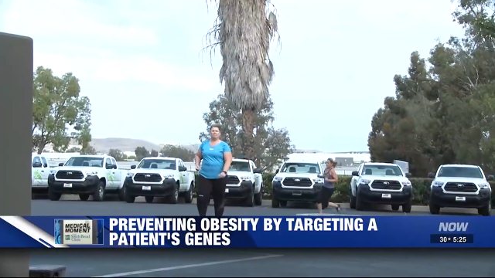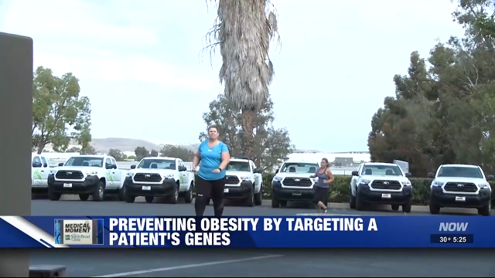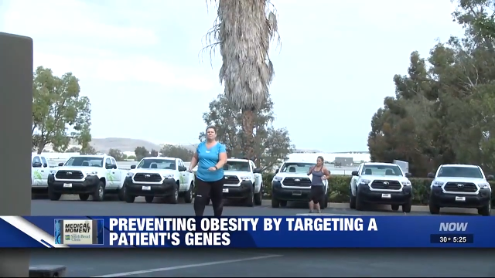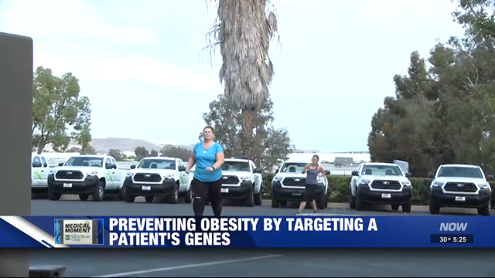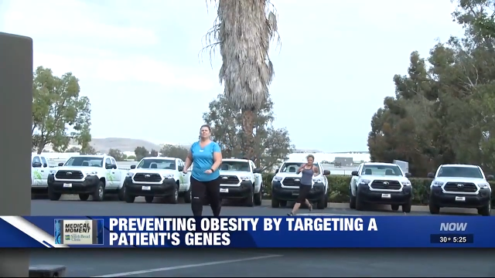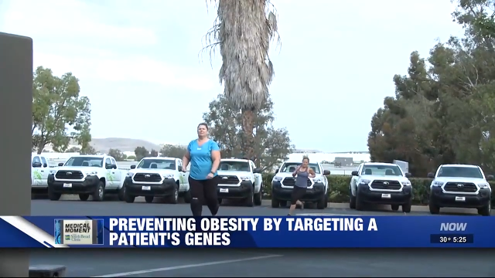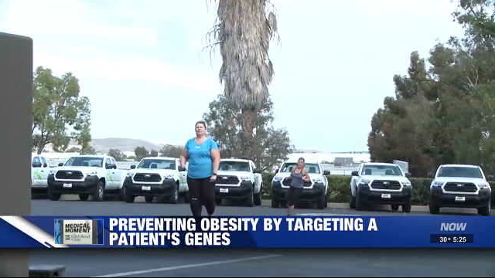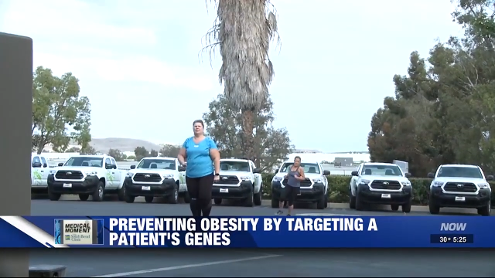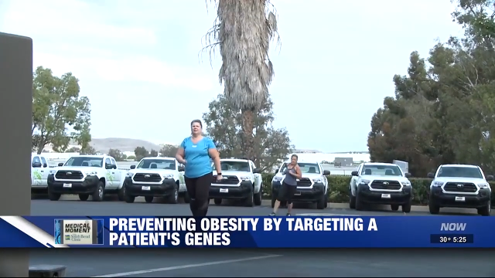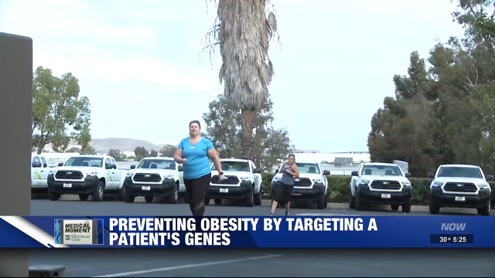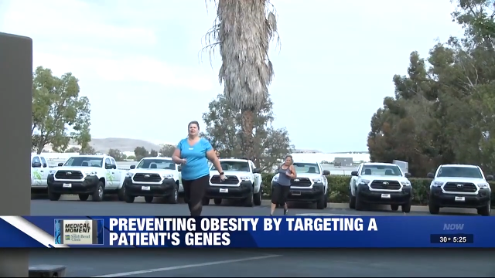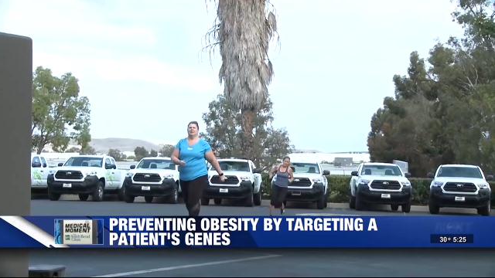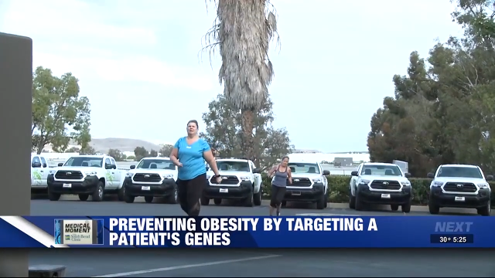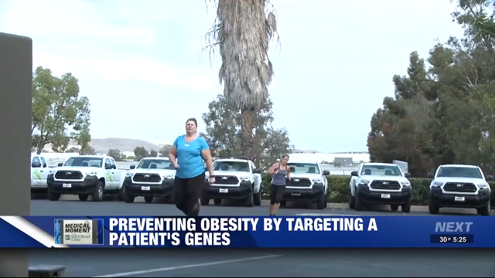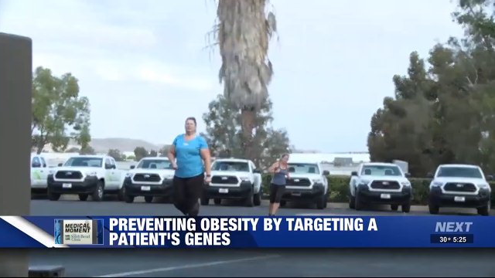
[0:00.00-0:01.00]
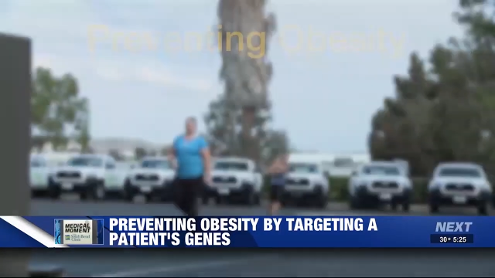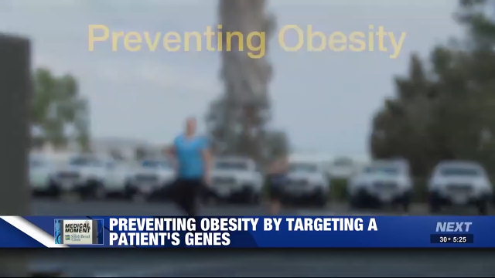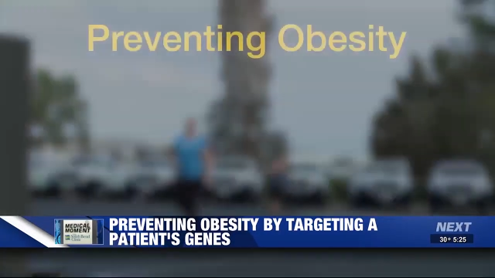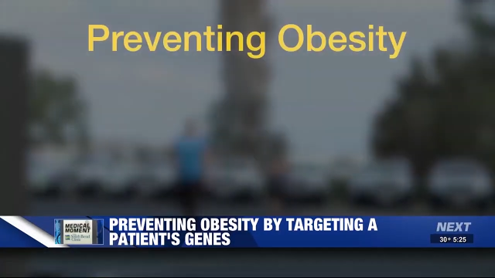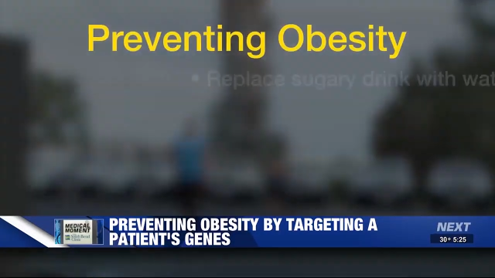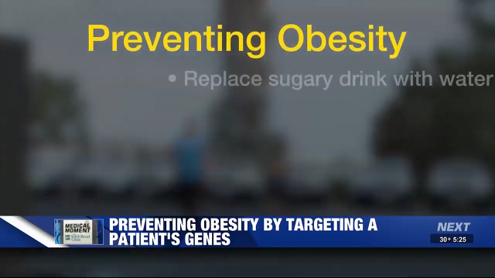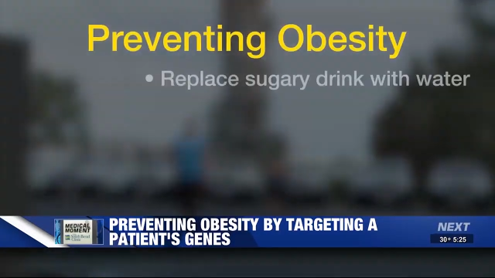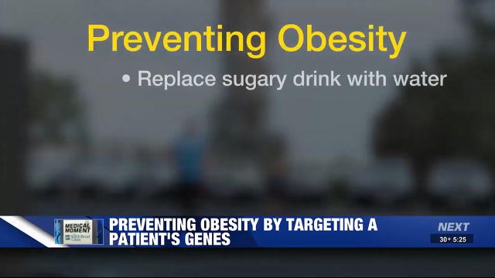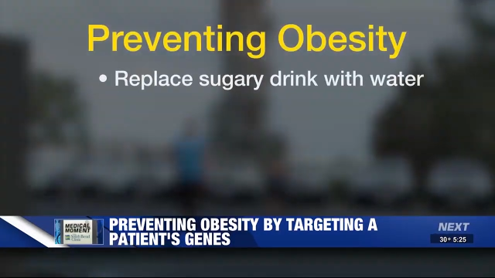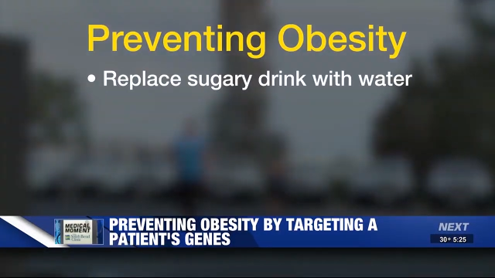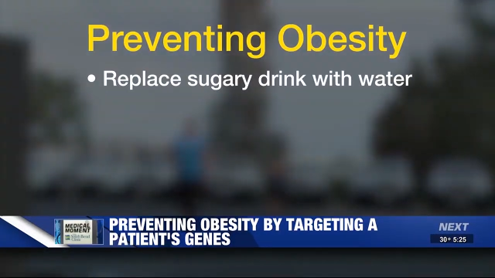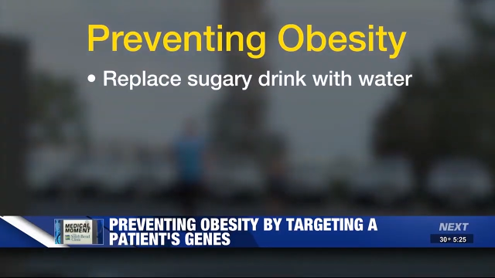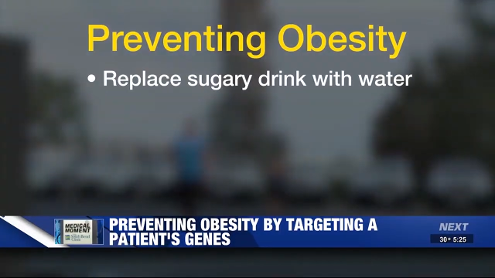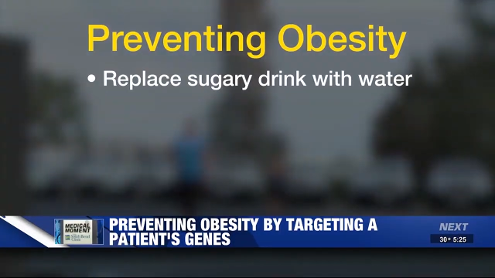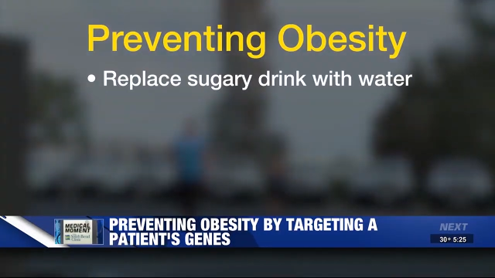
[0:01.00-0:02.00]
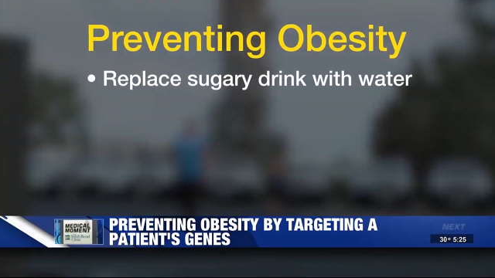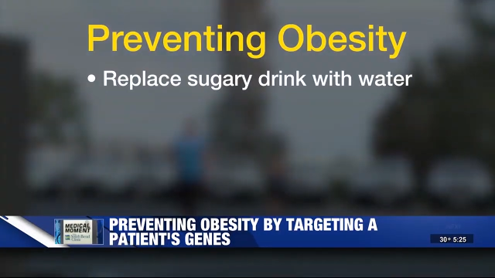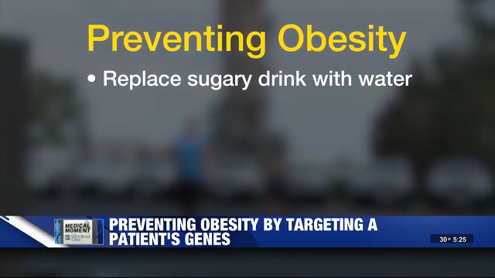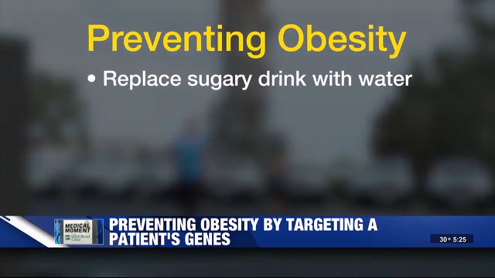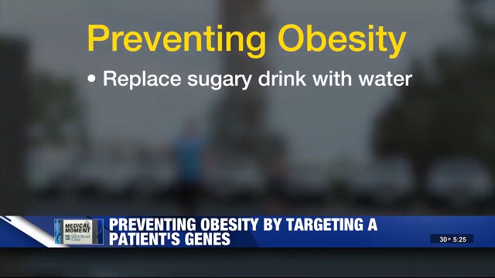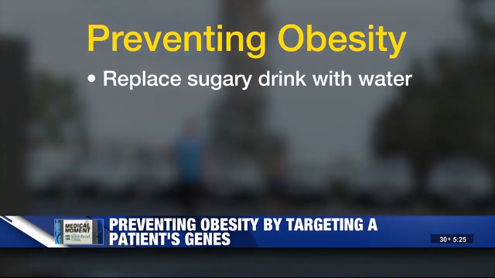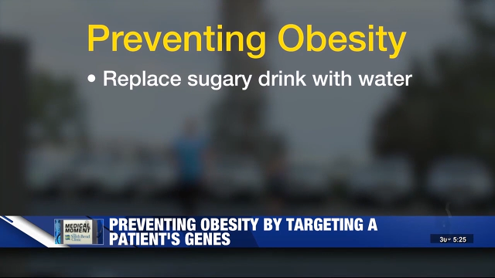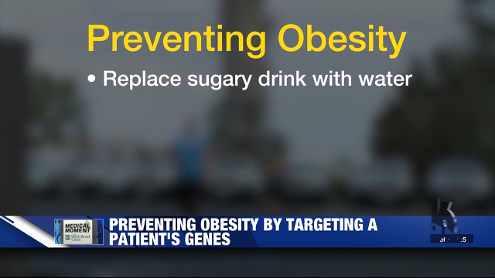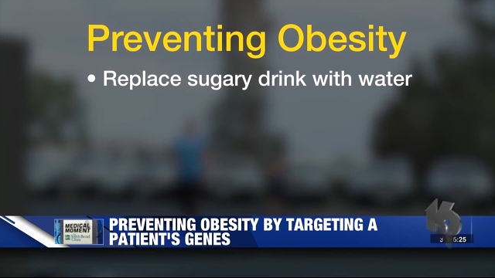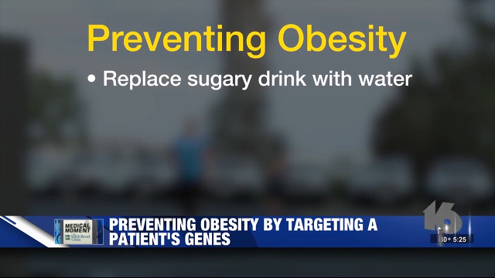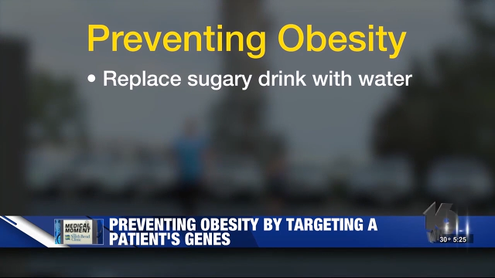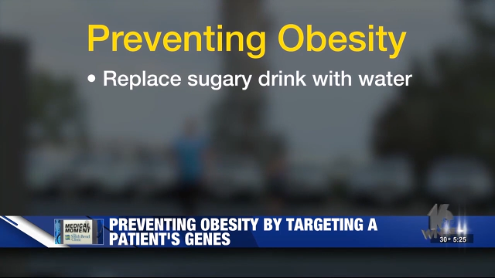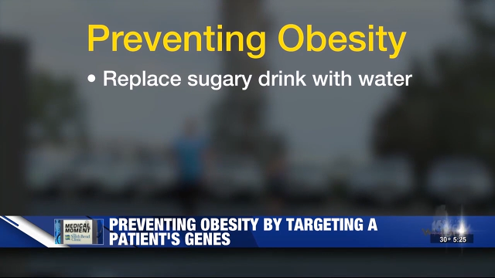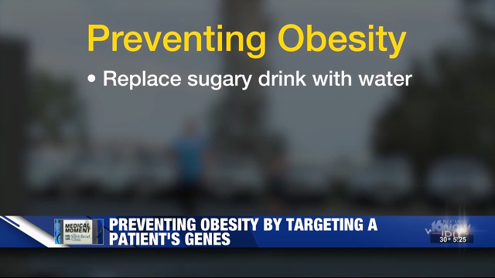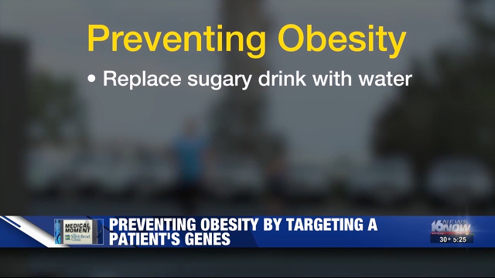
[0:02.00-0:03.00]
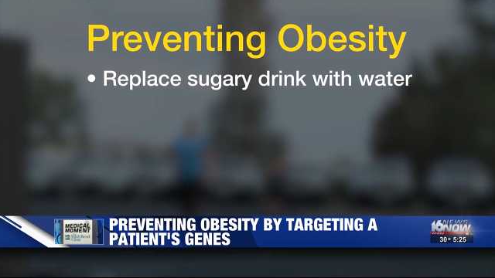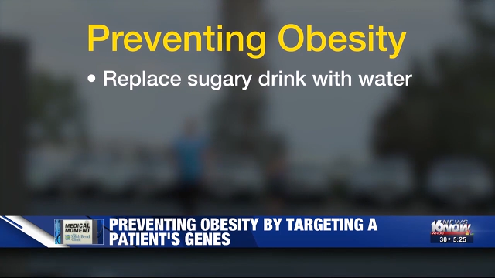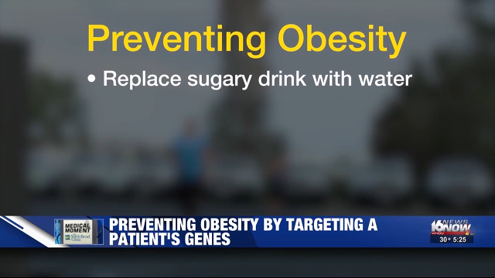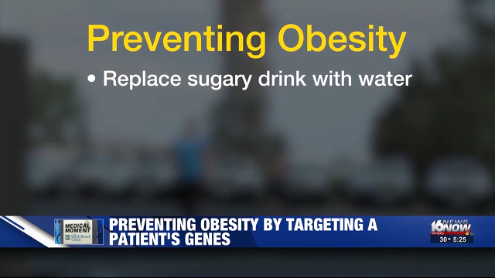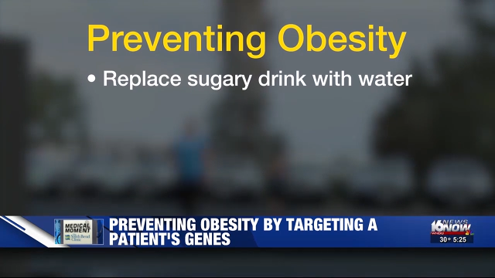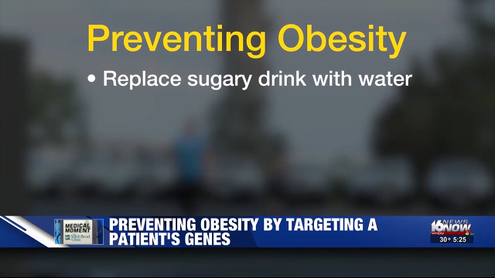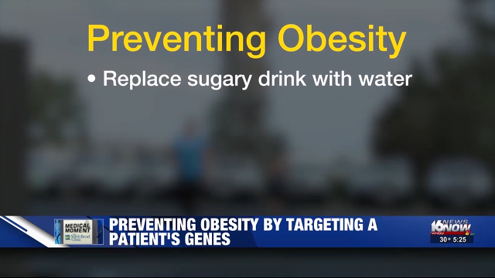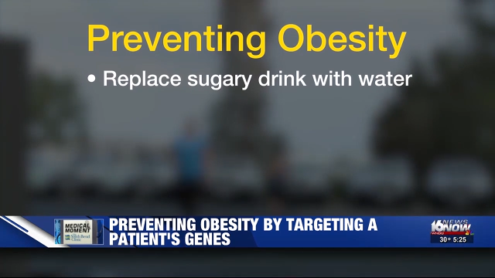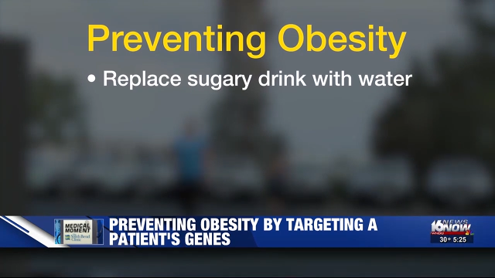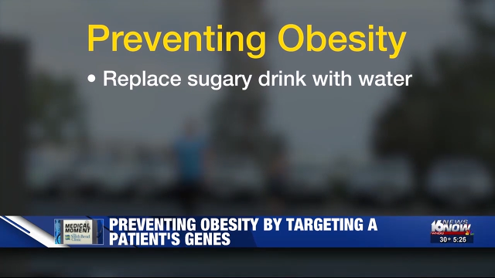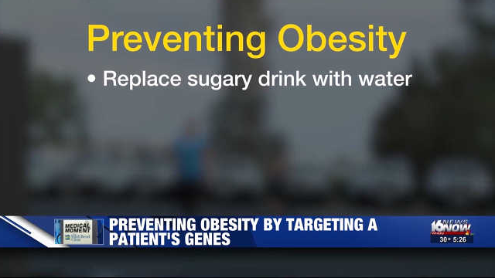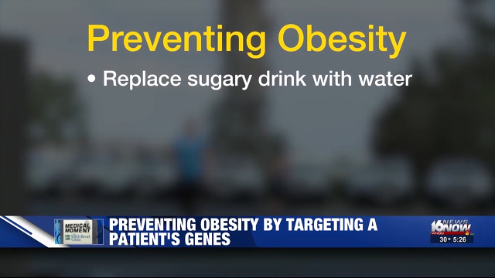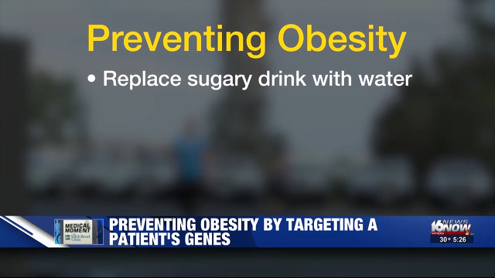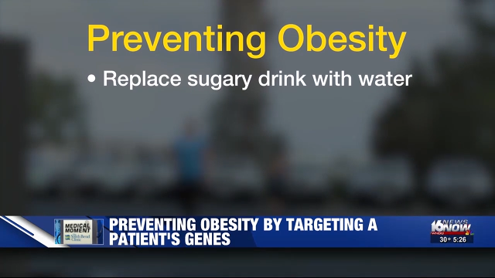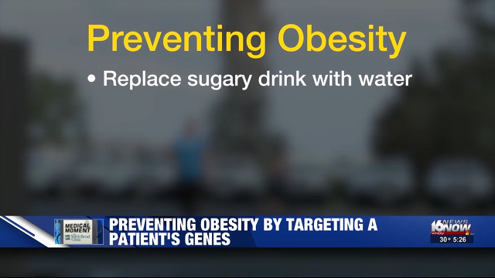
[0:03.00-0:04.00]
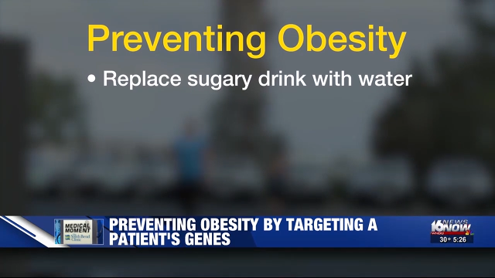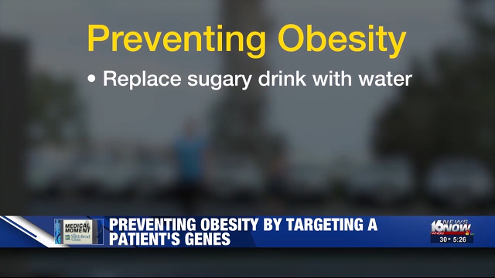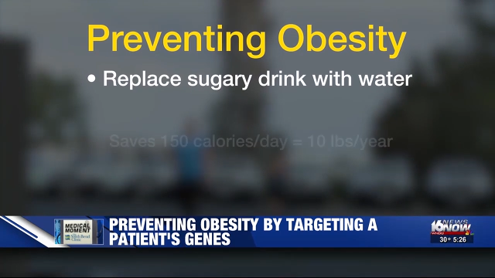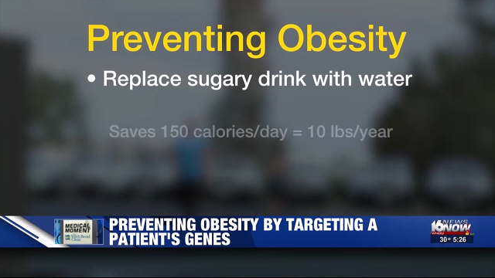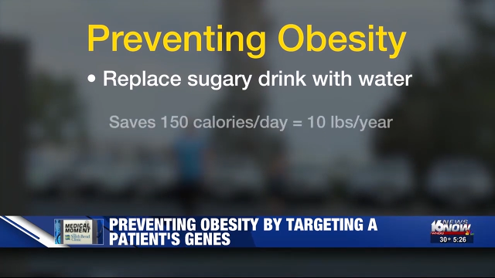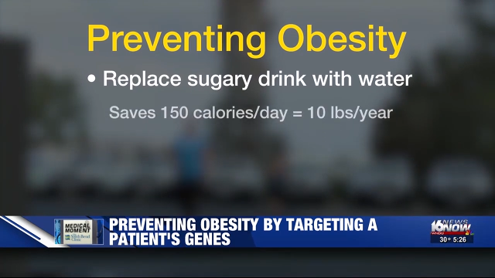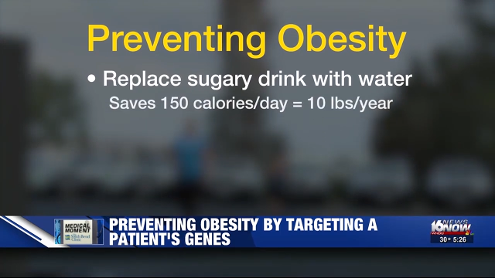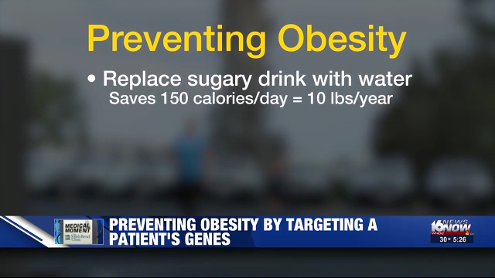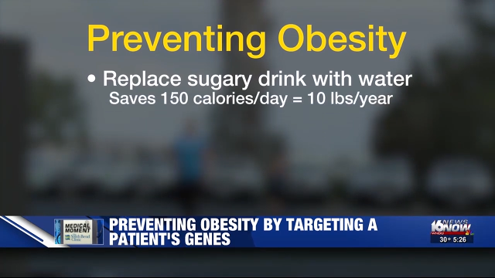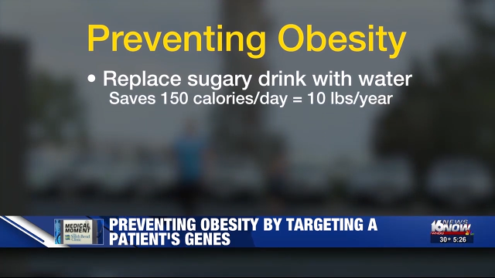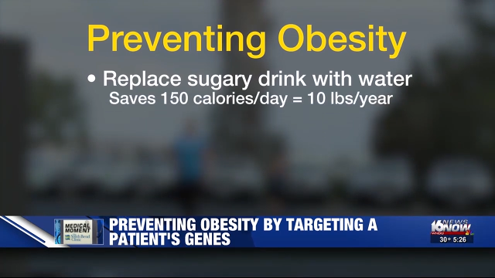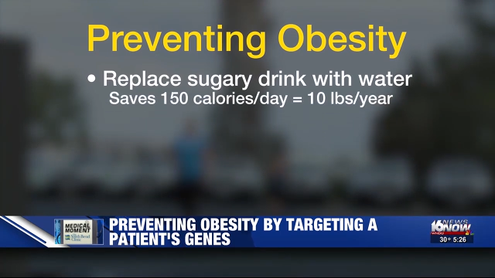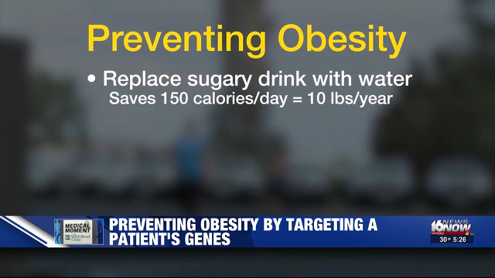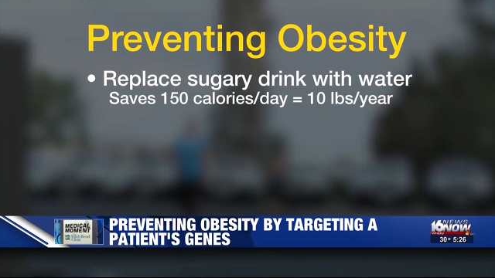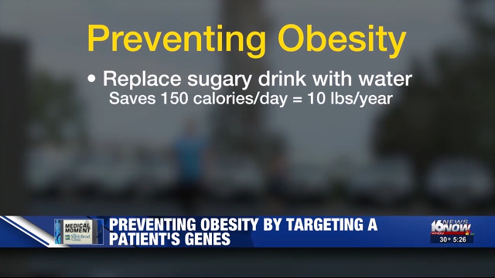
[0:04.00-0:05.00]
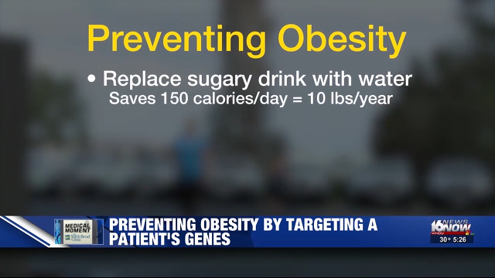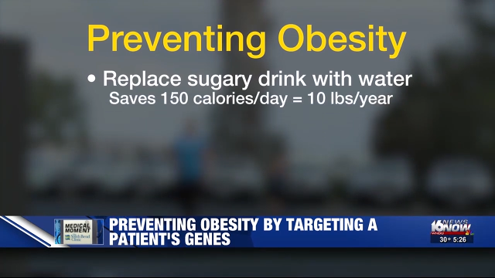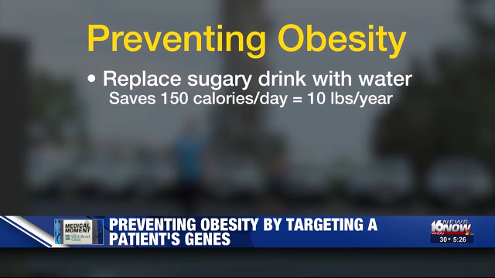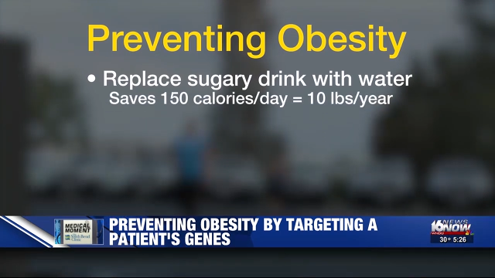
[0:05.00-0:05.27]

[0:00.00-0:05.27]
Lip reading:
Nobody's mouth can be seen.